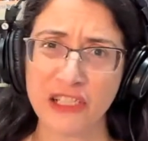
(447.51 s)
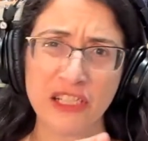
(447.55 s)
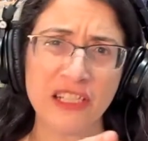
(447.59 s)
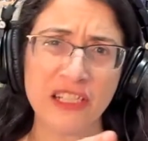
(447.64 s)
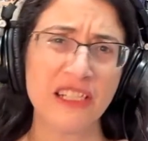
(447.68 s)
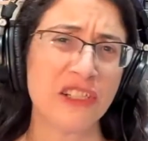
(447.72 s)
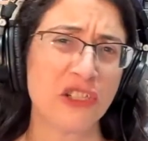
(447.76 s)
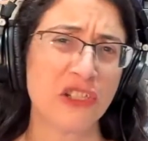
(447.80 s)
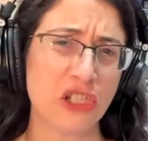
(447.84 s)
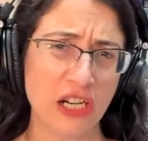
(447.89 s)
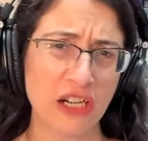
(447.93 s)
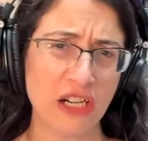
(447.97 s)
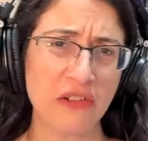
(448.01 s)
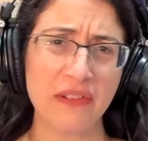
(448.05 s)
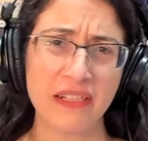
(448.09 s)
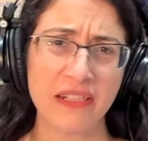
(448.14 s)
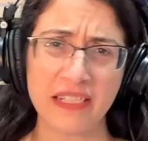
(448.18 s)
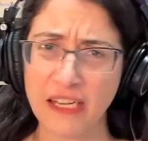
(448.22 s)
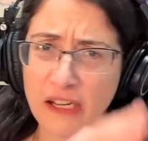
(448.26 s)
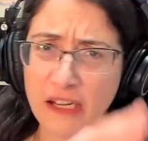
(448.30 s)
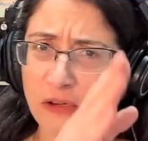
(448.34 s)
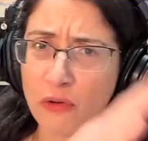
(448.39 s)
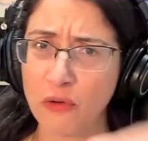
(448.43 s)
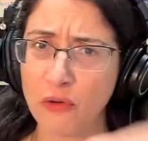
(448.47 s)
in general
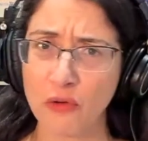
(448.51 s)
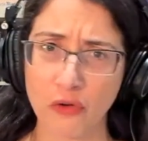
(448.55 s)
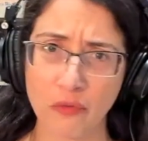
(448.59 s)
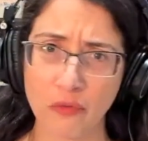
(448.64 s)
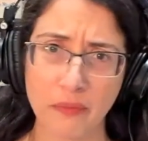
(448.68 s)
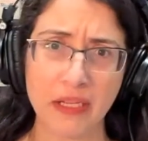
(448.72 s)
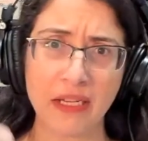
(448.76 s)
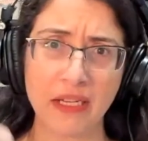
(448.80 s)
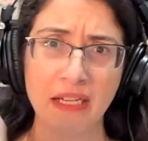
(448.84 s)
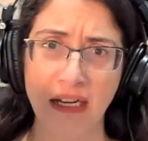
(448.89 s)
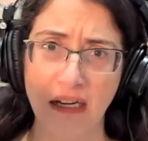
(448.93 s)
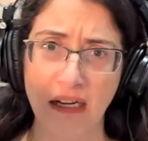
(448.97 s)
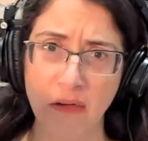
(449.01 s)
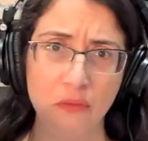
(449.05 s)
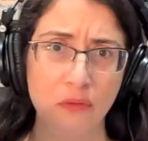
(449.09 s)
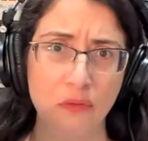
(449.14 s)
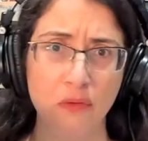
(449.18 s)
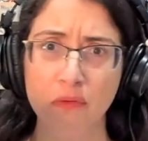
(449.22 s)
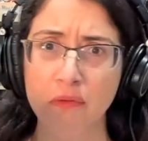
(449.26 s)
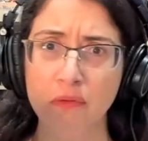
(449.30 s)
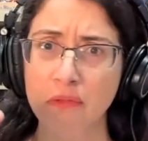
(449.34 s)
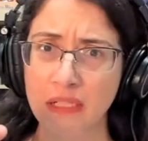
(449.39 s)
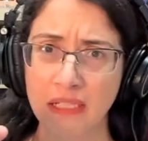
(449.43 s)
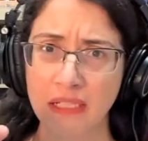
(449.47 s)
the economic
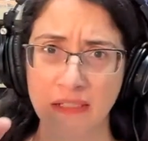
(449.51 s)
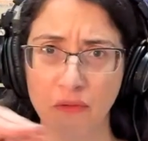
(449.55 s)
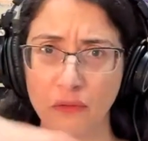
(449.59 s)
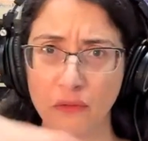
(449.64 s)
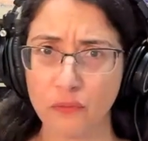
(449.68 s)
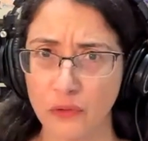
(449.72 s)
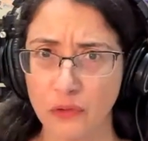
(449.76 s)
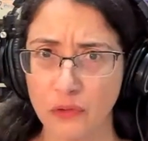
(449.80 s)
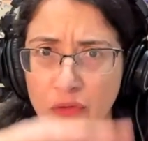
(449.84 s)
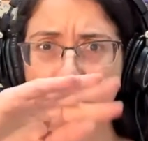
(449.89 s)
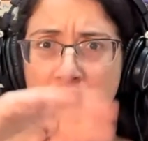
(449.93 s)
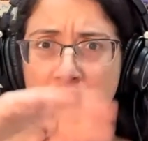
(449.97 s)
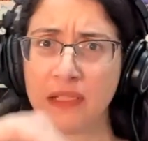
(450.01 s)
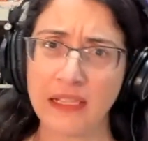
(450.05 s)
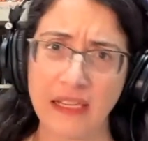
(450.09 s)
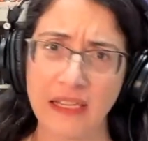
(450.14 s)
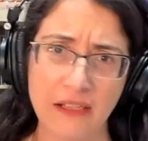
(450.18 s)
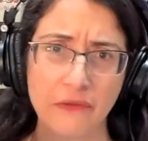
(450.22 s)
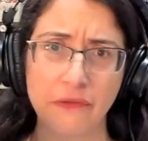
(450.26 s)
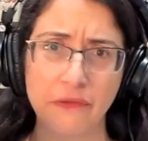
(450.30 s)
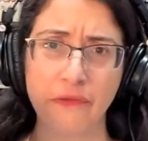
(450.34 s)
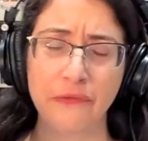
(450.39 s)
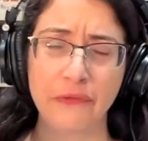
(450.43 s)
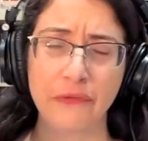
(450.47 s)
outlook and growth
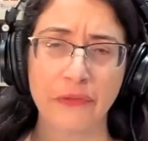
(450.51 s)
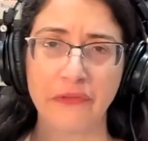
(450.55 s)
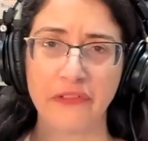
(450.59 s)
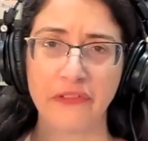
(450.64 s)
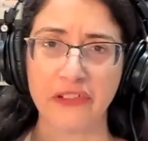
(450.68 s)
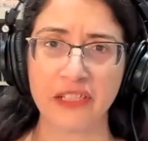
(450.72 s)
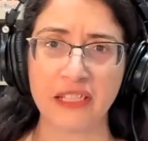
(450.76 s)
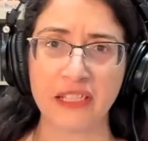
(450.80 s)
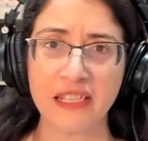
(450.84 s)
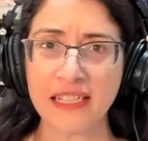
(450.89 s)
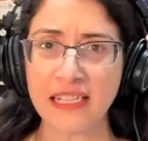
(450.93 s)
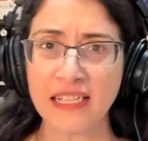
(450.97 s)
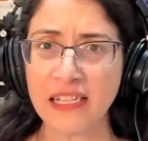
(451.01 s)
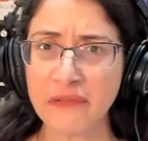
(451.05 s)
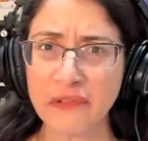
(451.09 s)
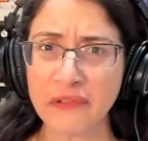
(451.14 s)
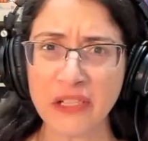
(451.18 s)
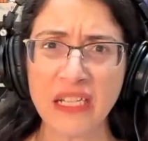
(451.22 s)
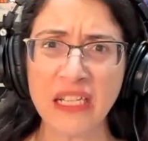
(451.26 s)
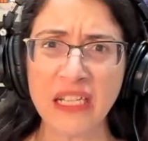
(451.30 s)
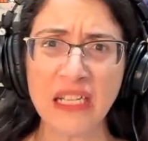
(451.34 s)
kind of reverse itself,